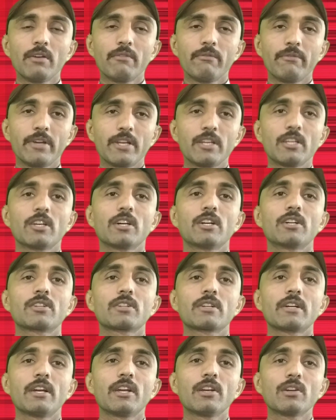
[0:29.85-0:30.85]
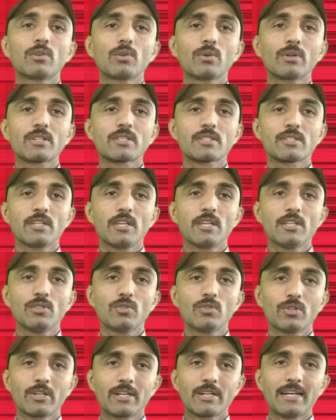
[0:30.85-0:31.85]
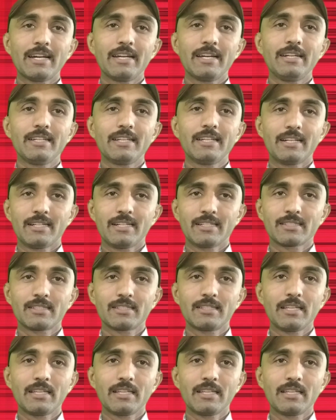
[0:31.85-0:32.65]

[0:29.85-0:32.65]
when you are trying to exchange your ideas.